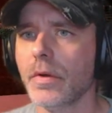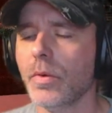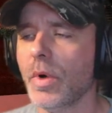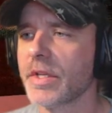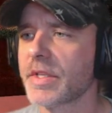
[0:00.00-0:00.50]

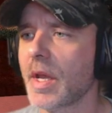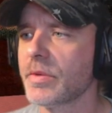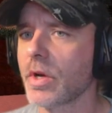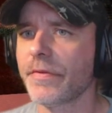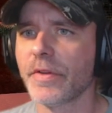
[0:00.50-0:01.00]
Why does time
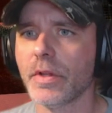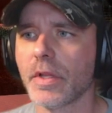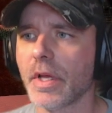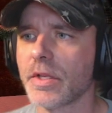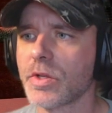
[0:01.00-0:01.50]
start feeling
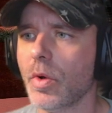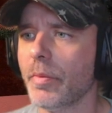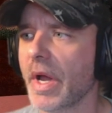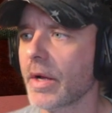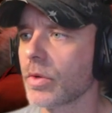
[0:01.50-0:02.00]
like it's going
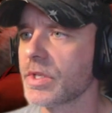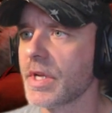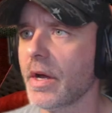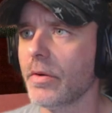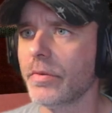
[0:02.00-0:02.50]
backwards now?